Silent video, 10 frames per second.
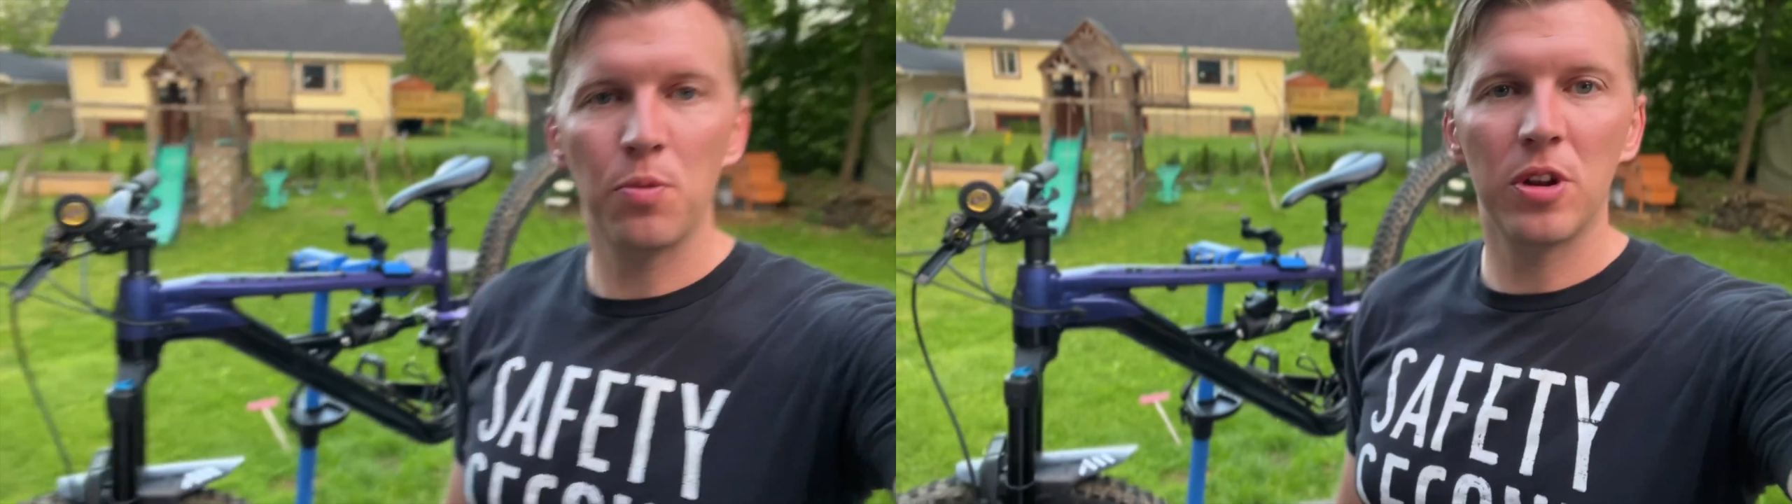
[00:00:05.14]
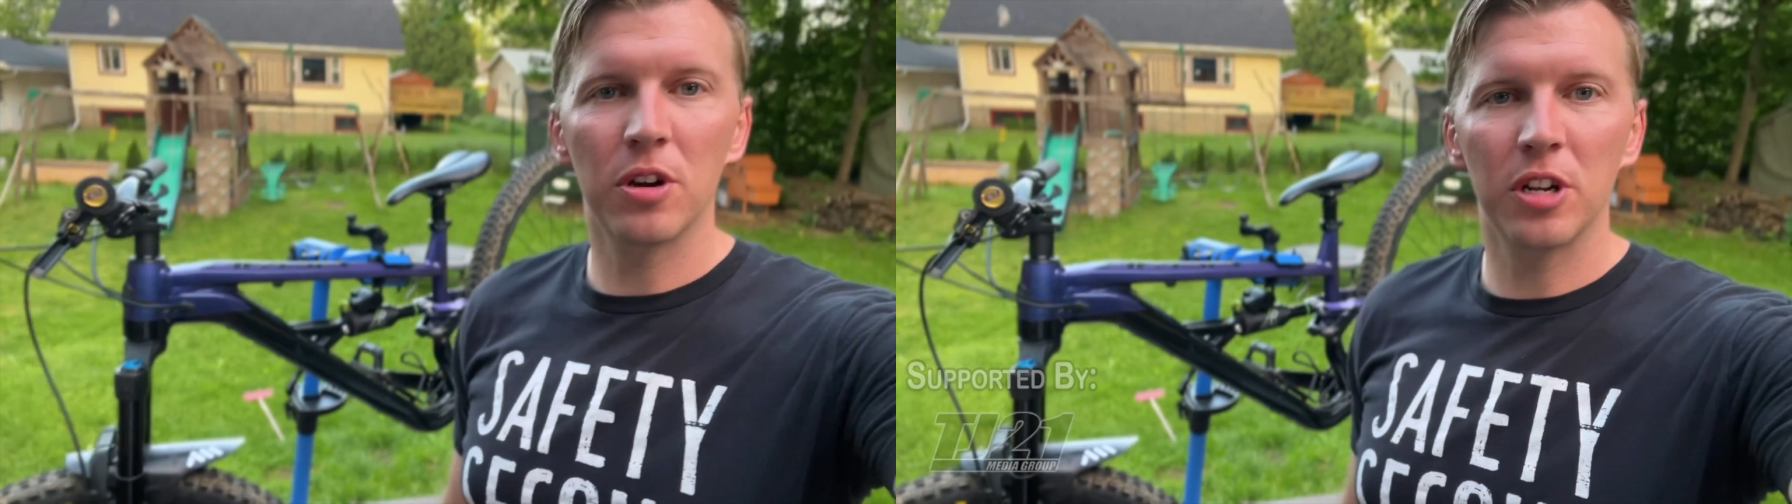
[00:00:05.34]

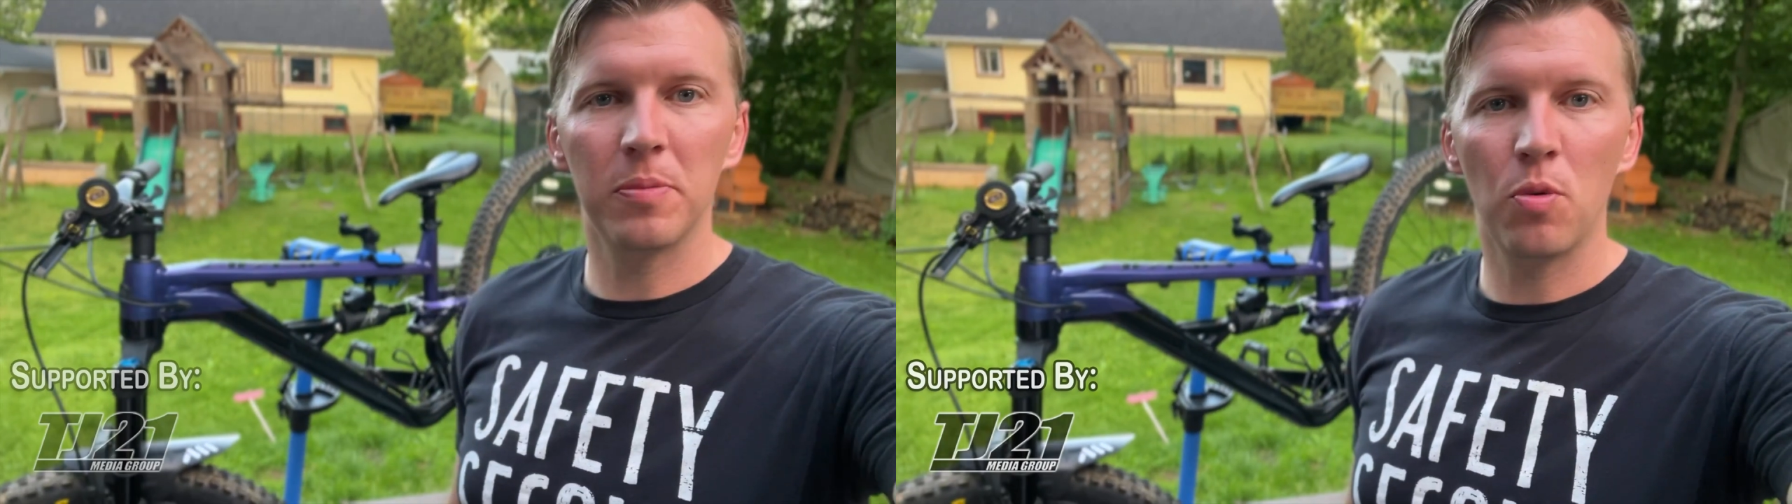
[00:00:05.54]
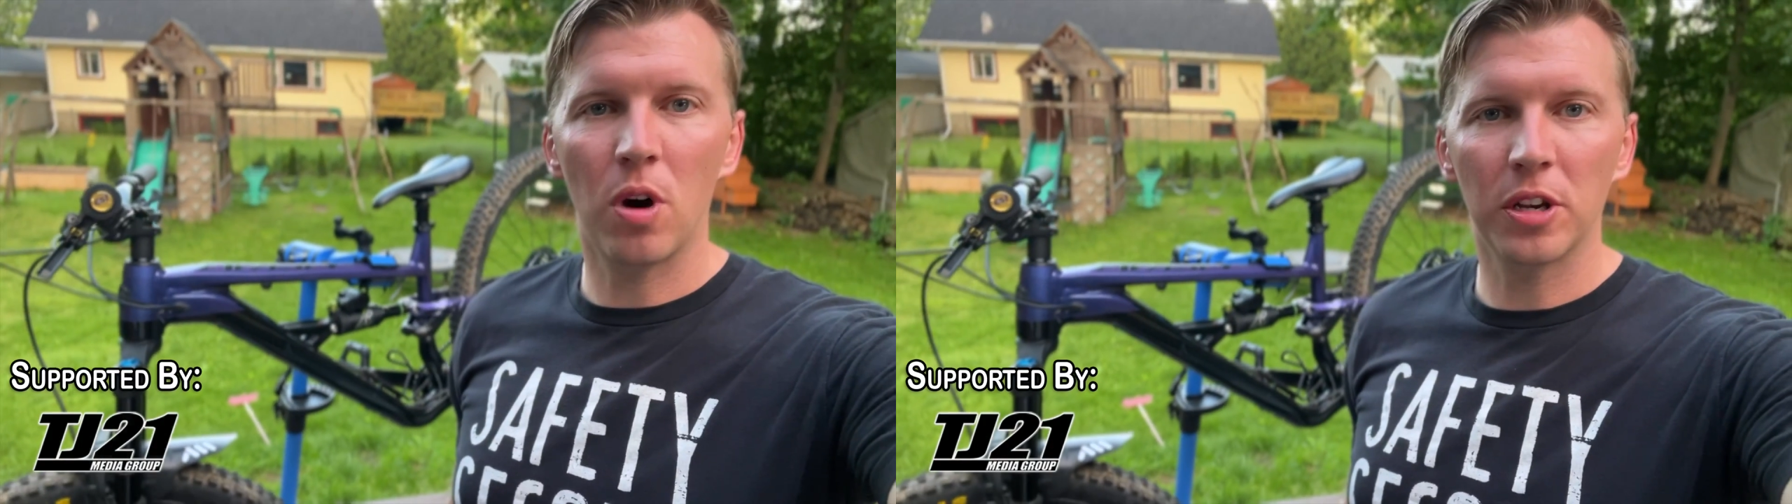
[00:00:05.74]
are going to
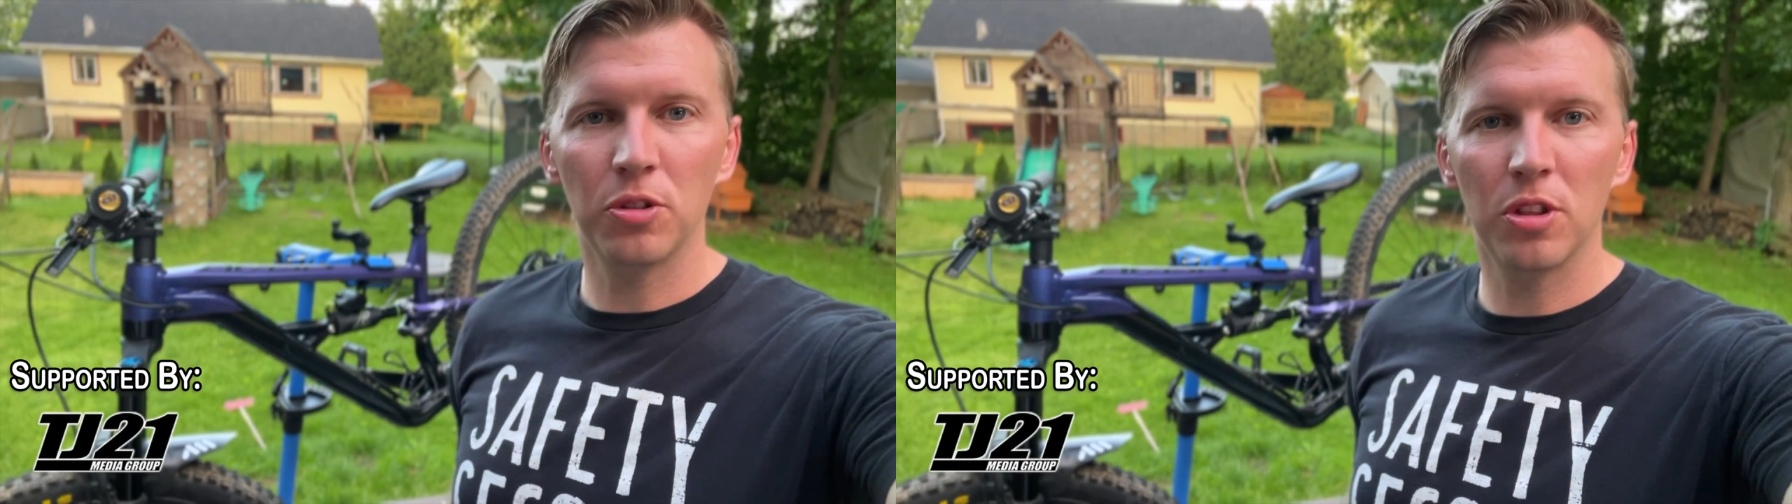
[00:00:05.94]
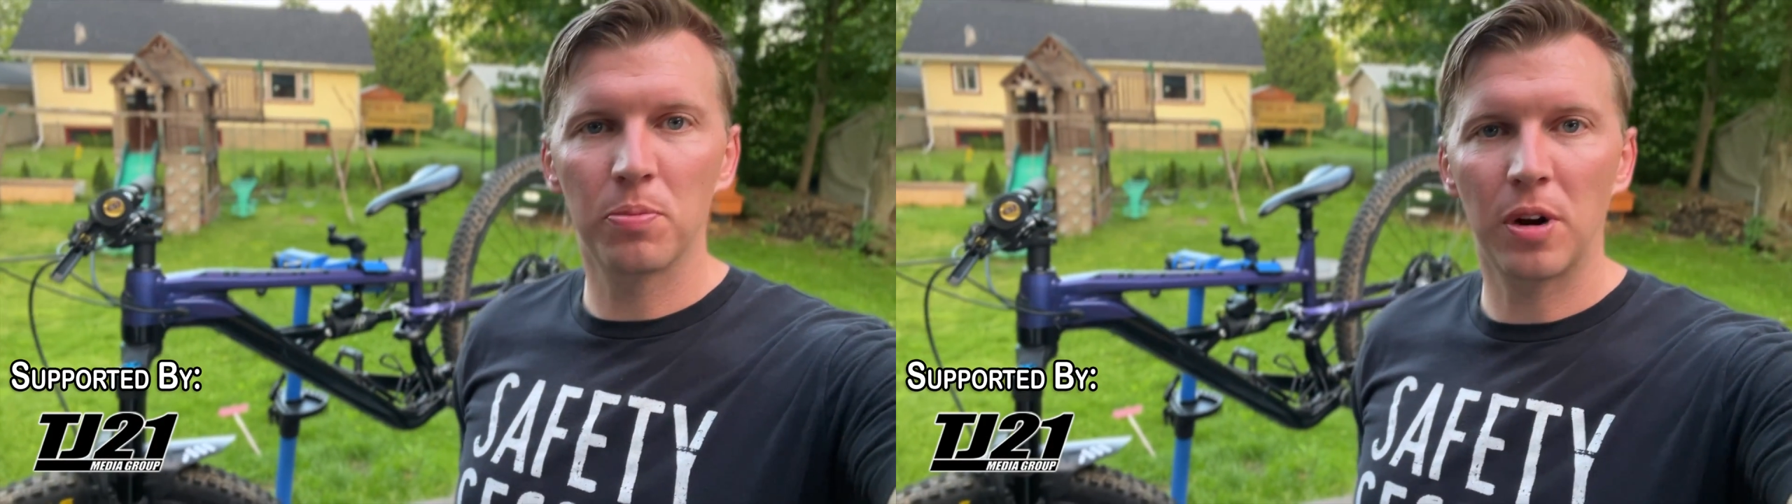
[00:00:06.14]
be walking
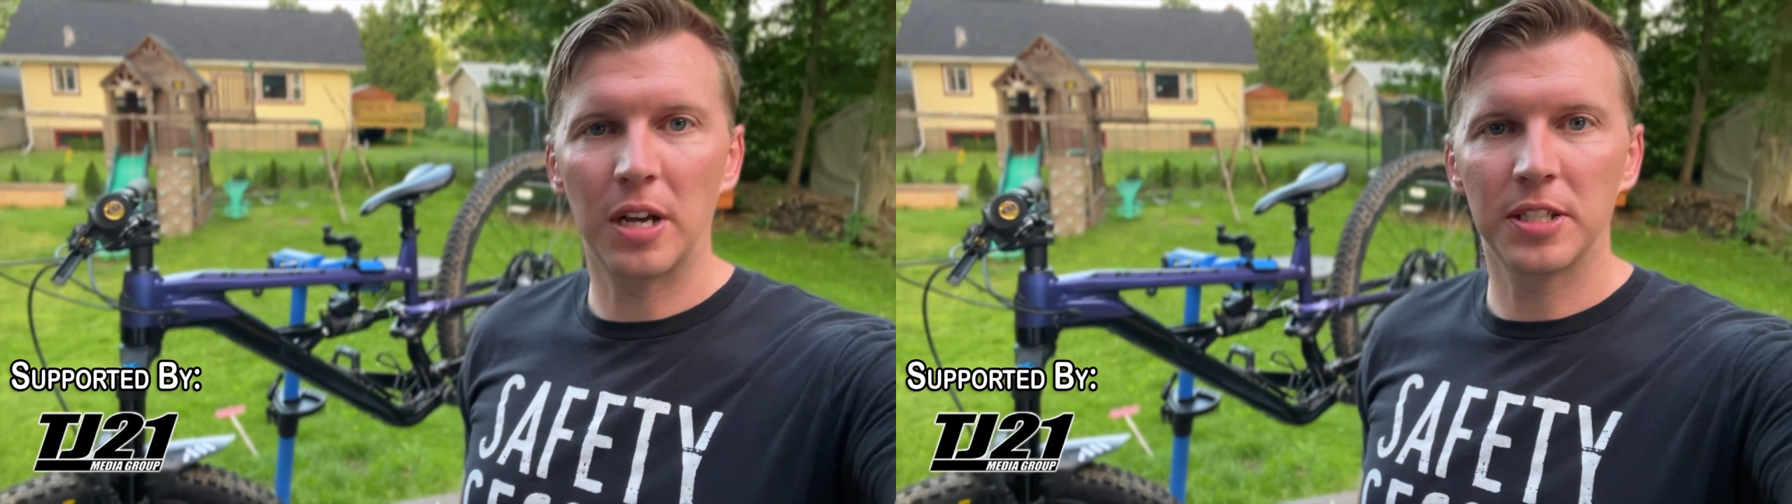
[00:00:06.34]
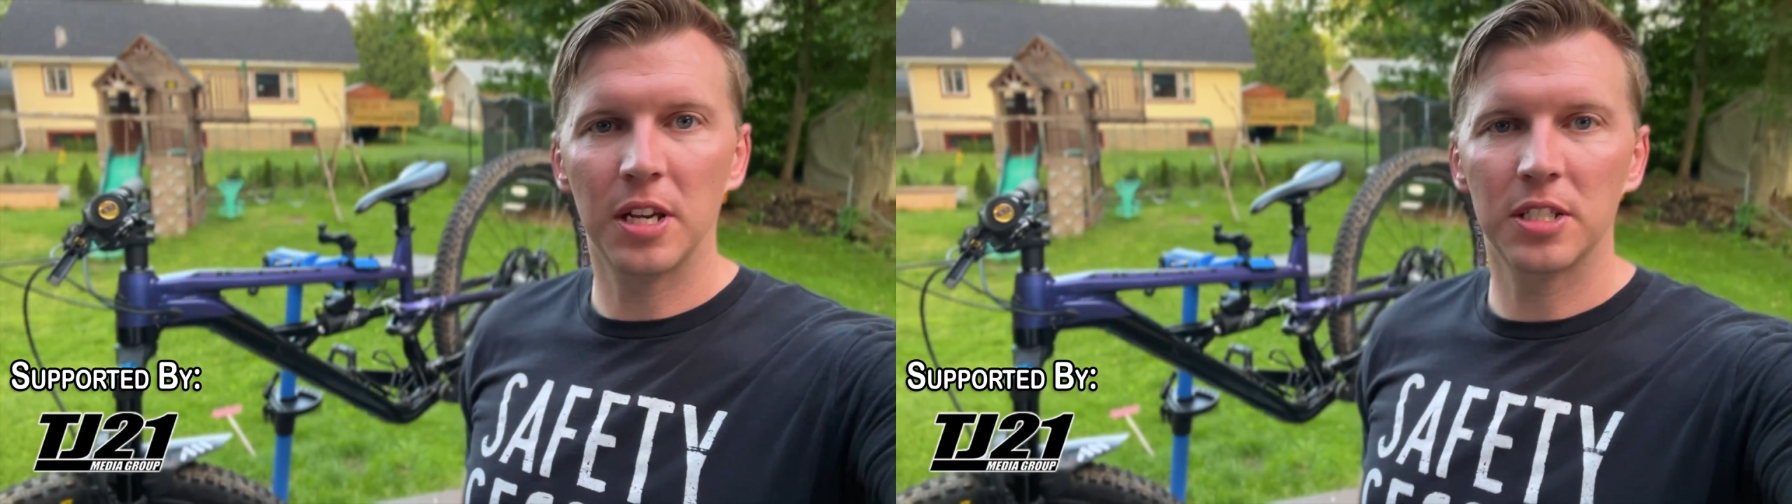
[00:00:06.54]
through the
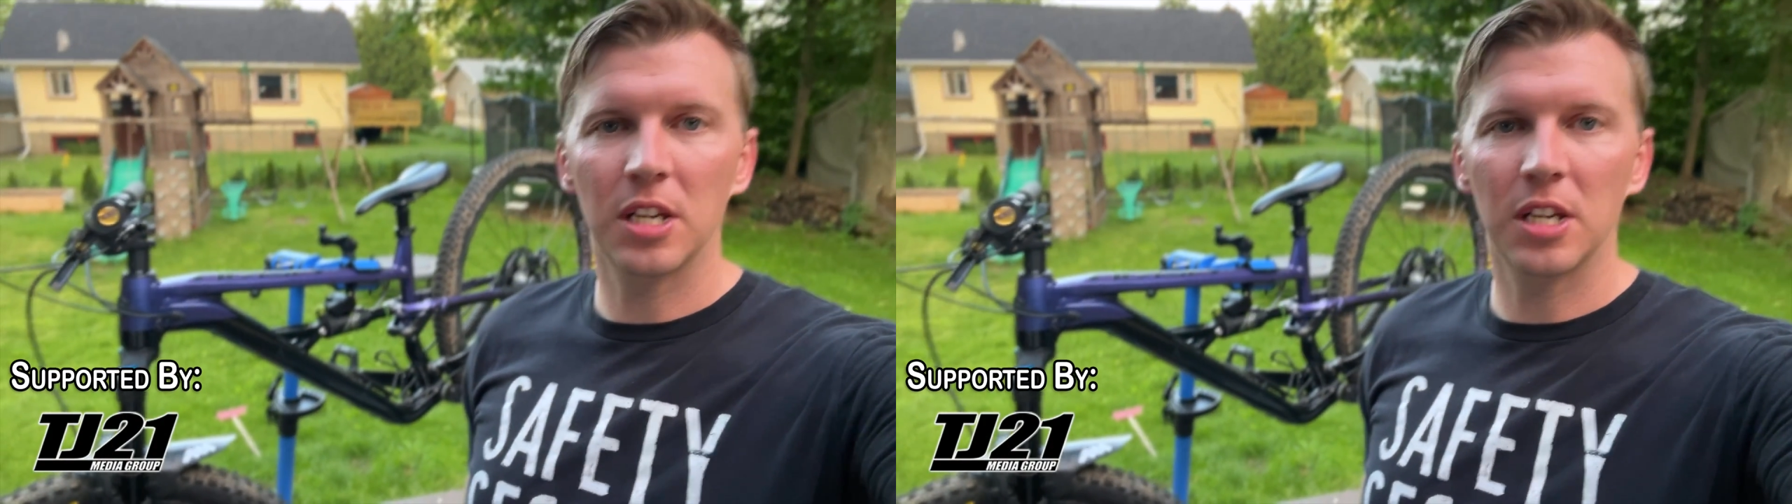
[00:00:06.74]
process